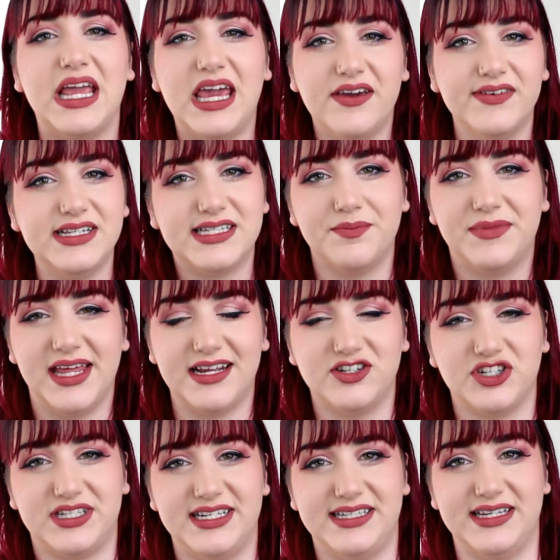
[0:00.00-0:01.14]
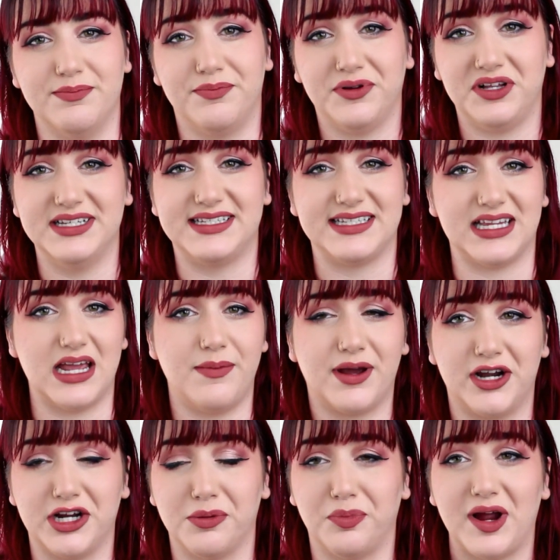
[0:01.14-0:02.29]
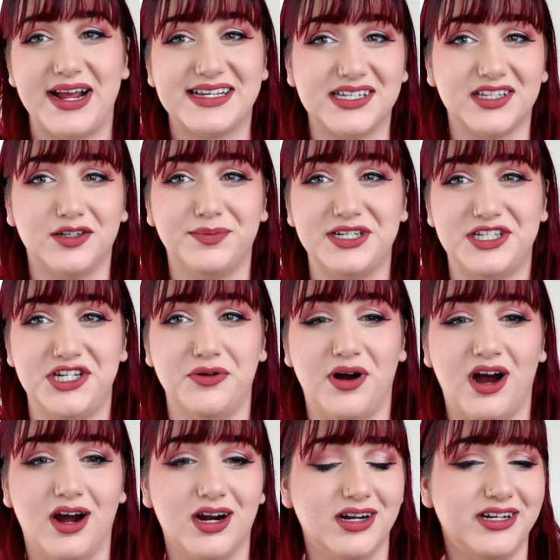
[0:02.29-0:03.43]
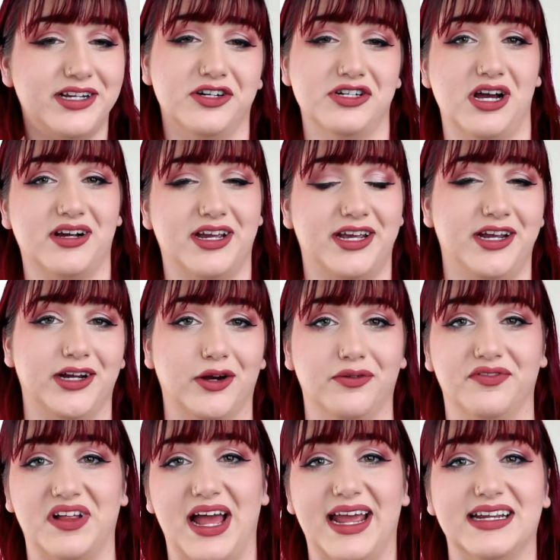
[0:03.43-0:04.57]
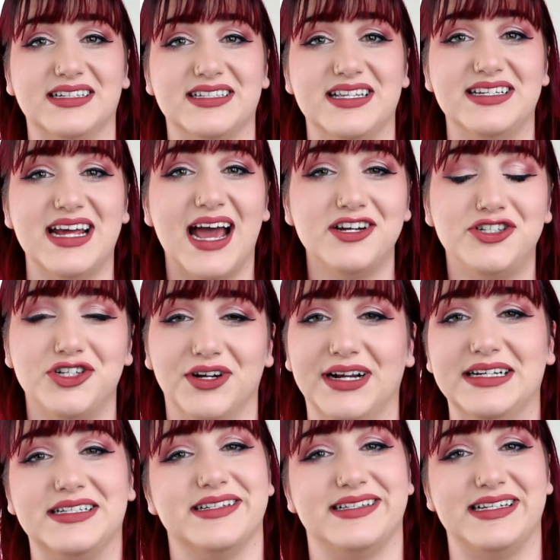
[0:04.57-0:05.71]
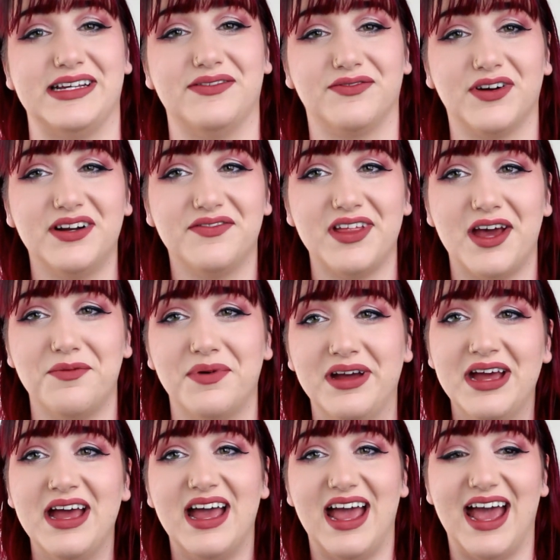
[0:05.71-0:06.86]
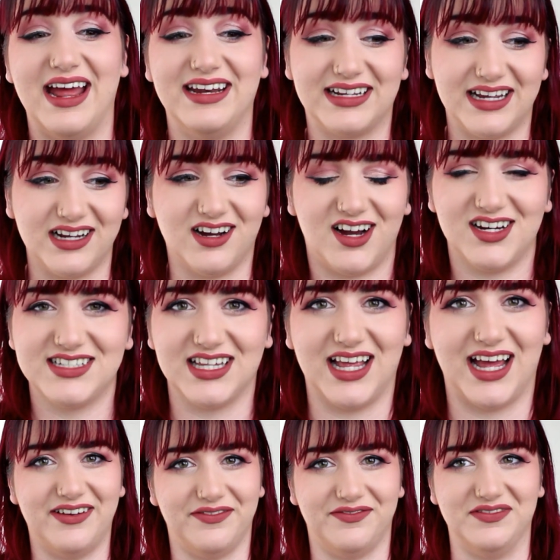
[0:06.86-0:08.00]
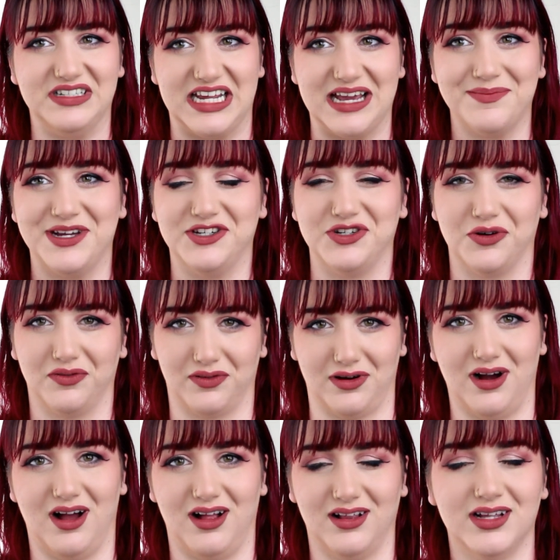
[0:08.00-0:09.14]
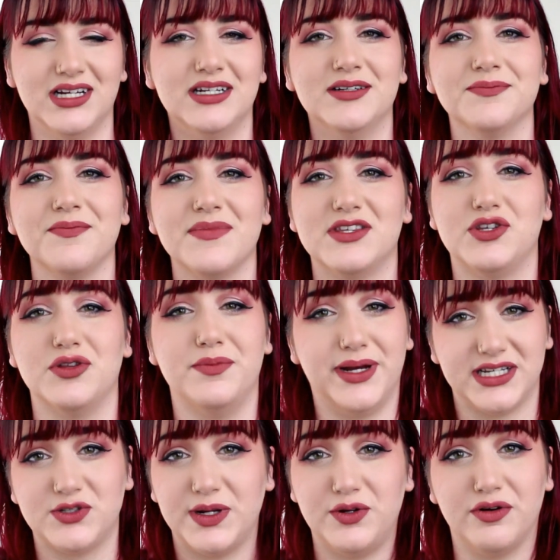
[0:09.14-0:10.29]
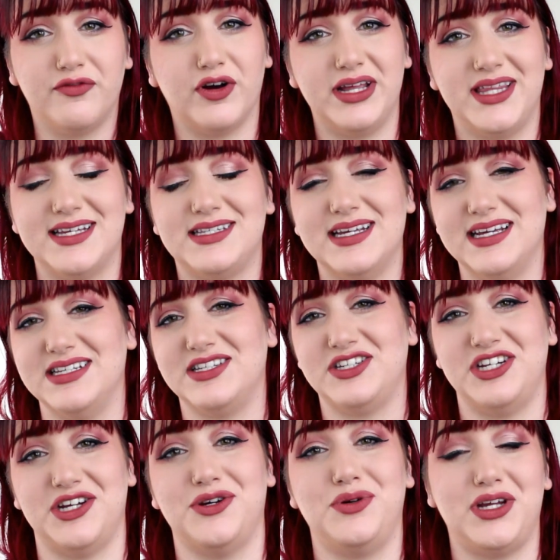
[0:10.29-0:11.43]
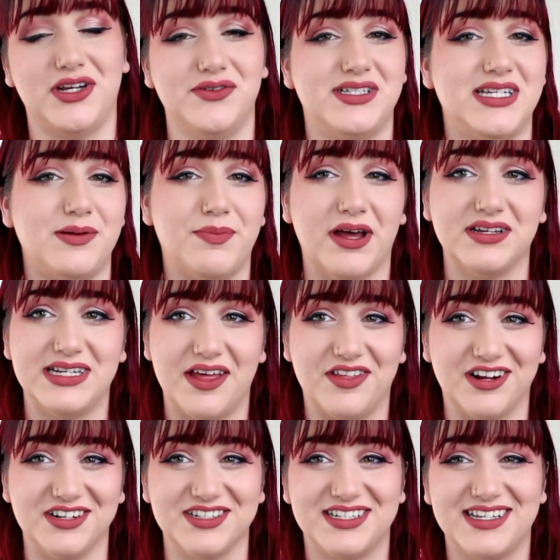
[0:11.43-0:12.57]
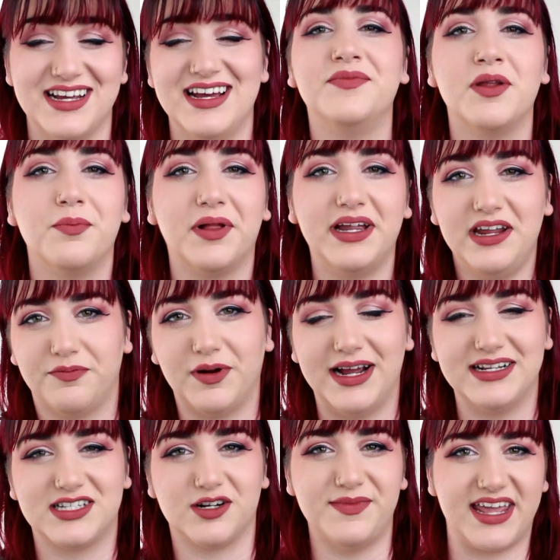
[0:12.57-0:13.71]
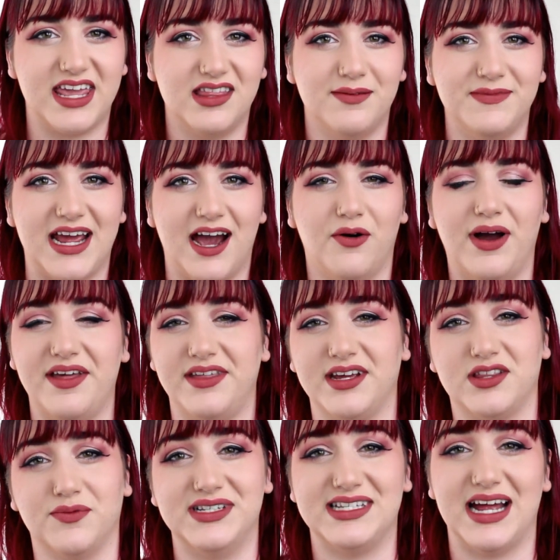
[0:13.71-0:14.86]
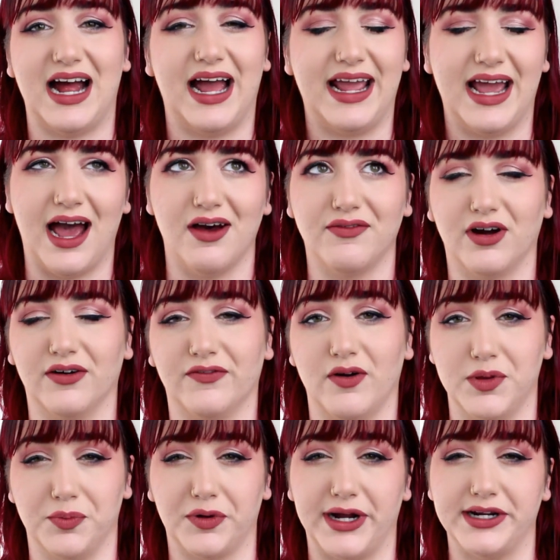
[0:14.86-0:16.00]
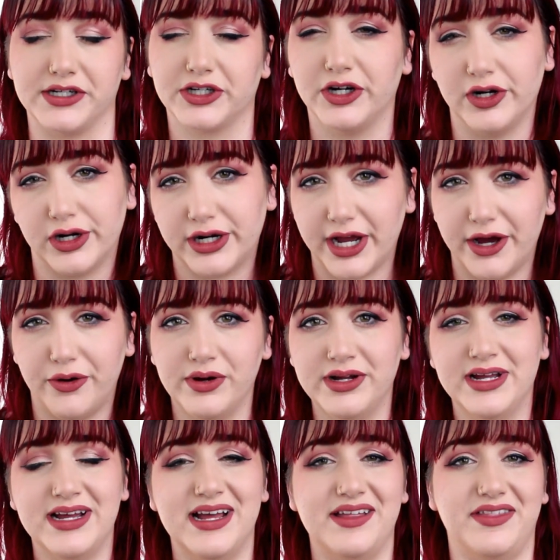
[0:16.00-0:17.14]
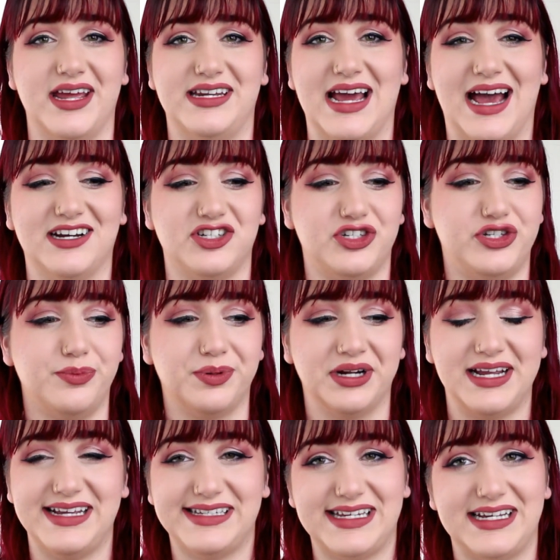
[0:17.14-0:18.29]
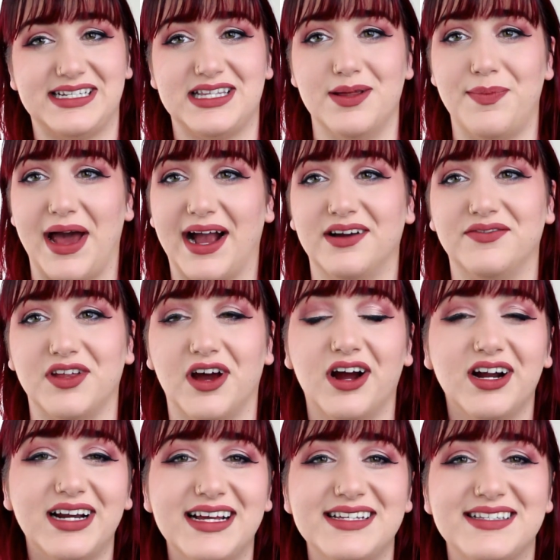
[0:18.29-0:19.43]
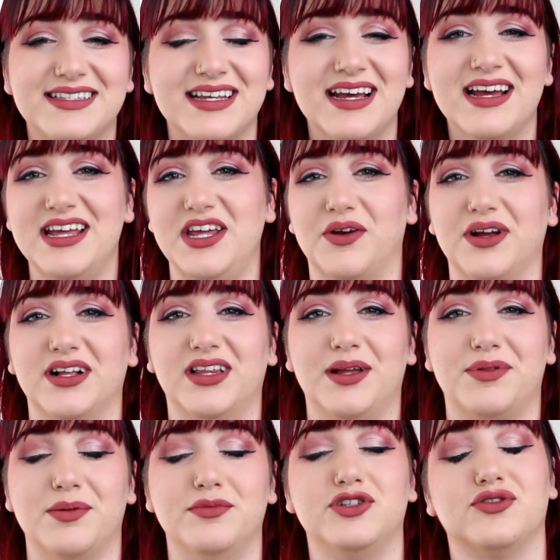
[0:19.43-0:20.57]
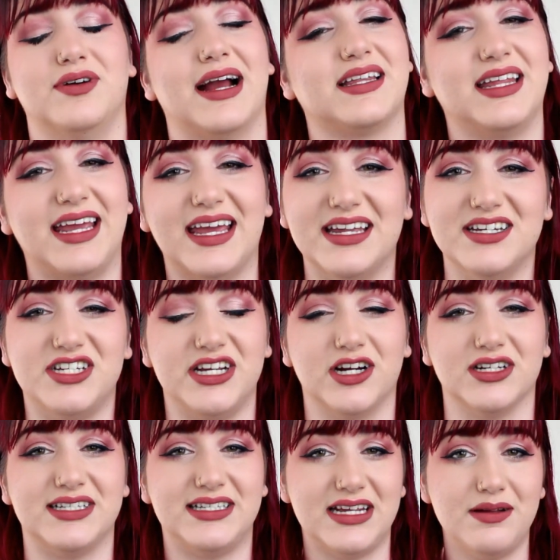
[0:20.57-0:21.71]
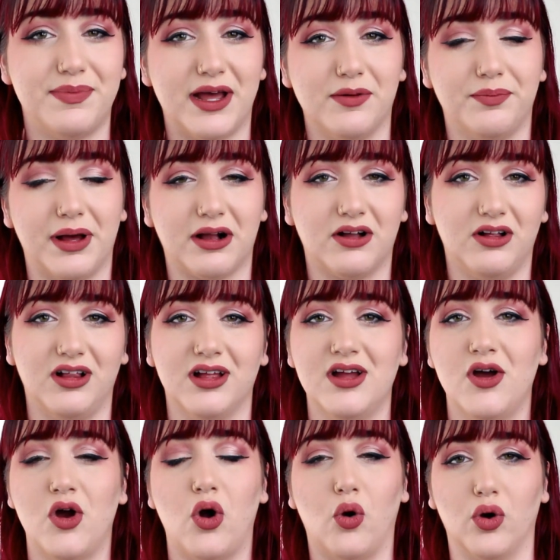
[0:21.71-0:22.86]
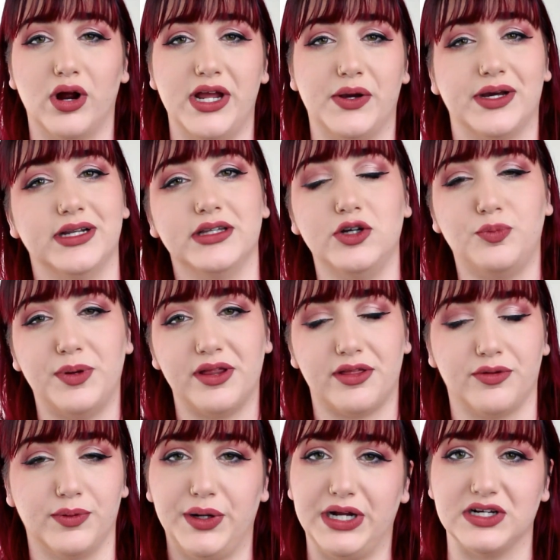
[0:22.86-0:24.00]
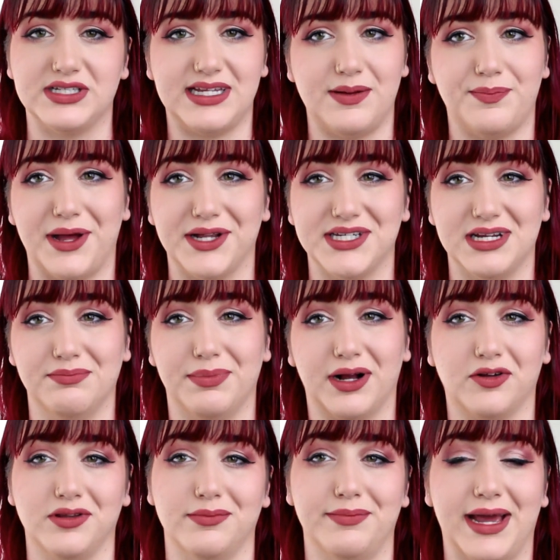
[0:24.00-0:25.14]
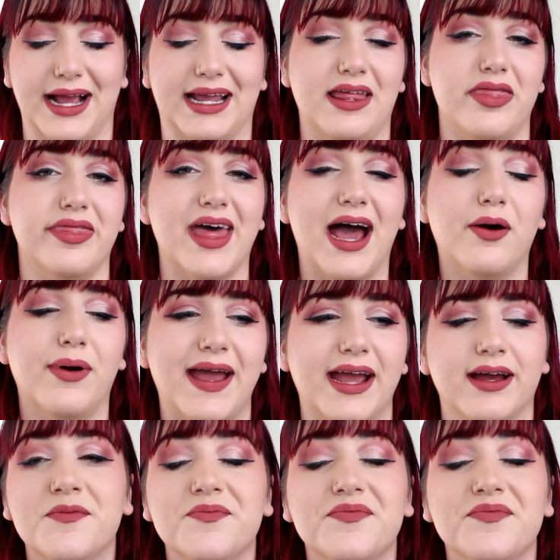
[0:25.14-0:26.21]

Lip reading: Even something just as simple as slamming on your brakes a little bit too hard, your dog can go flying into the dash or into the seat in front of them, and it can cause a of damage overall. So the best way to avoid this is to use seatbelt tethers. Plenty of brands are making them now. I think the ones that I have are from the brand Kurgo. They attach super easy to the back of the harness. You can clip them directly into your seatbelt buckle, or you can loop it through your seatbelt and buckle them back in that way.